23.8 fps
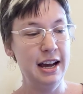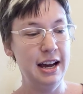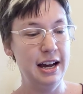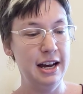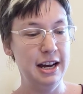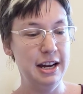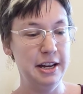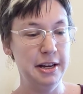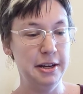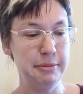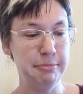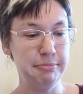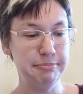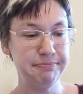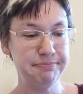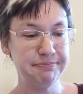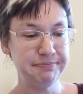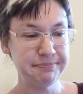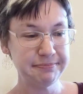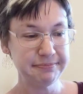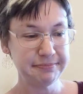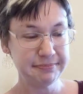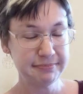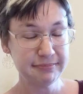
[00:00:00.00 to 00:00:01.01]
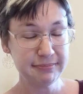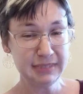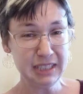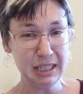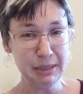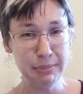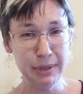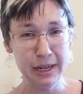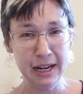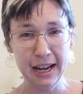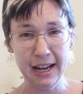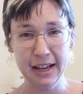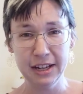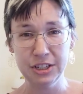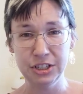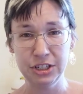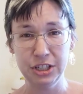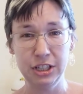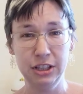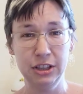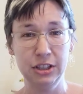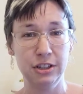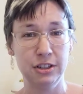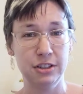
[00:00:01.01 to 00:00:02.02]
But I
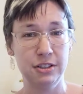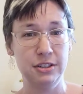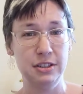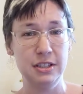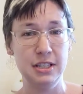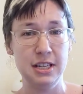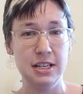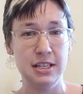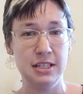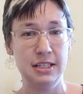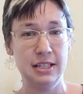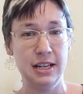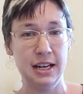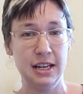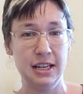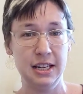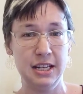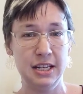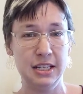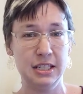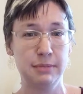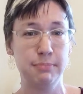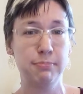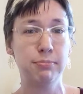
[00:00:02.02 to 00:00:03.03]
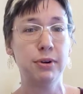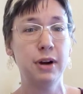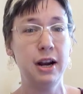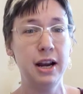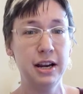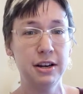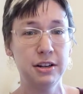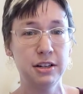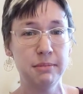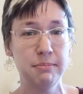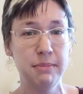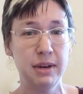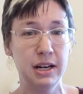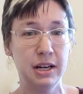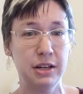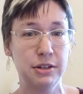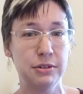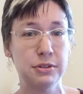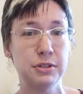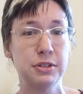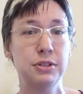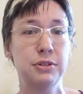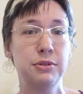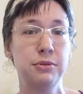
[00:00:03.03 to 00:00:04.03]
actually learned these techniques prior to
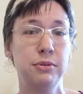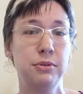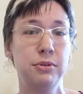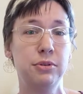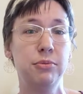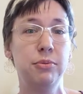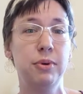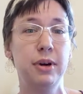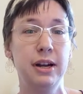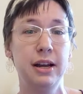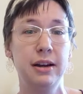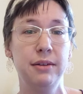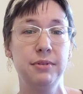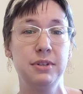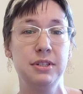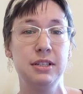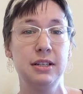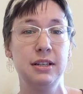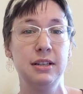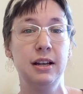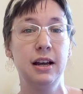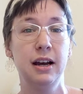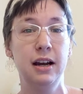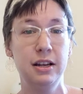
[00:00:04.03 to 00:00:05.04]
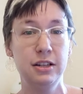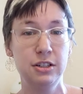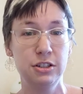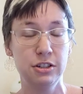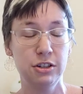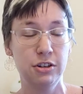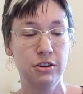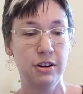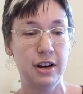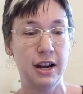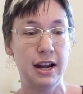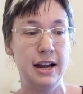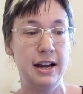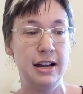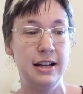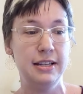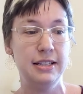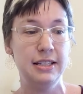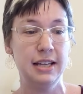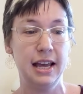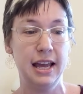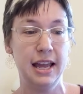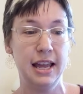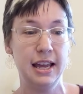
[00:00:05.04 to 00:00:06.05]
medical school when I was in
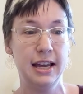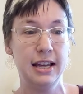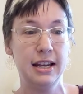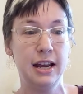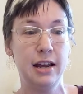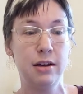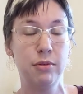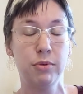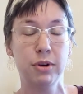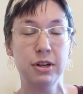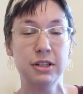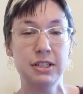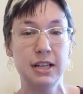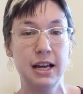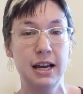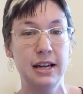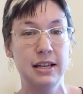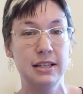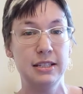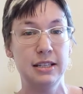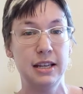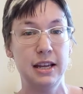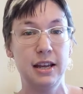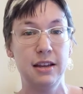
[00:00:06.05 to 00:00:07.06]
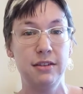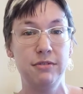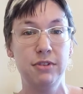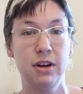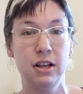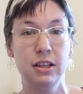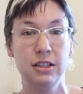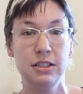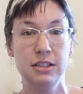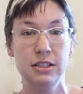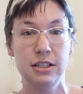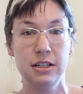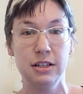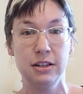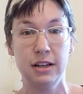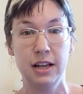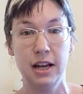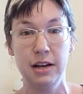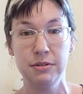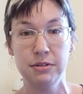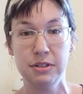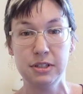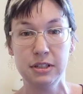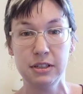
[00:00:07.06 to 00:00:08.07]
undergrad, and I worked as a volunteer
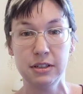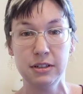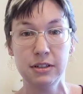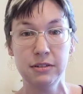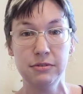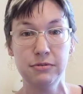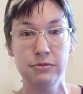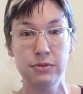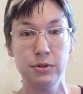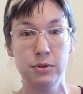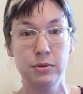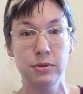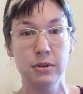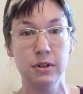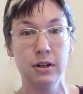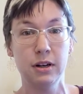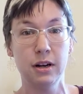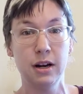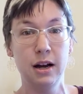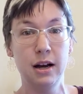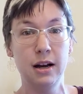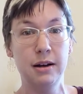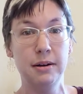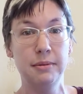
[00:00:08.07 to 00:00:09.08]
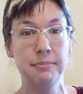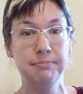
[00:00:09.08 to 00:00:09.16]
counselor for